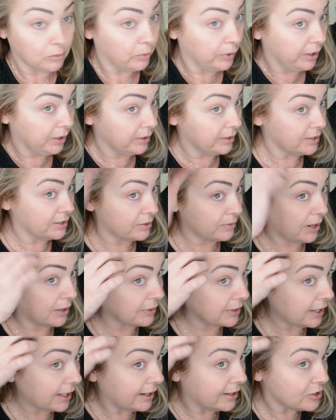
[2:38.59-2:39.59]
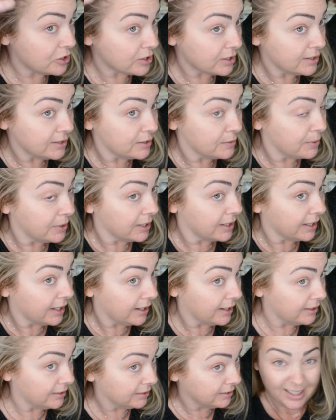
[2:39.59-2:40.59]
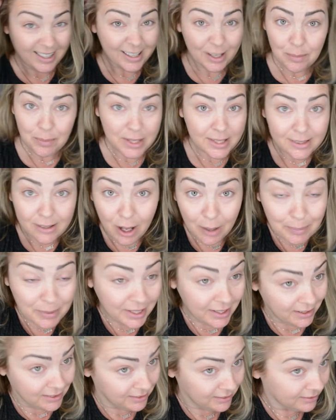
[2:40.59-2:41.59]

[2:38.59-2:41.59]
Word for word: weirdness around the edges, but again, it can be sloppy.